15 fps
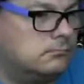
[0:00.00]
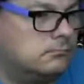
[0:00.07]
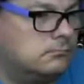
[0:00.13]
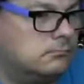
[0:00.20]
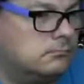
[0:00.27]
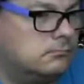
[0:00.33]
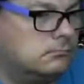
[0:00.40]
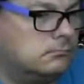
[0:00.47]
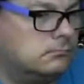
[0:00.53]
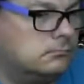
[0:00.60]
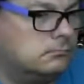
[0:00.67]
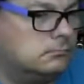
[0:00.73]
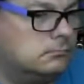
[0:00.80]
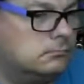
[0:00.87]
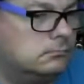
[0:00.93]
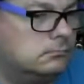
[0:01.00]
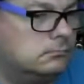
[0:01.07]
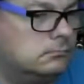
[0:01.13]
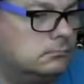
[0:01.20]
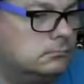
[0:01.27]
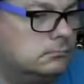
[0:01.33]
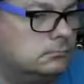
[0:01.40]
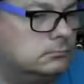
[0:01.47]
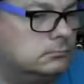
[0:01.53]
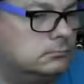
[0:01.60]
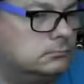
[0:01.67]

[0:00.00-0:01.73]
Nothing is said.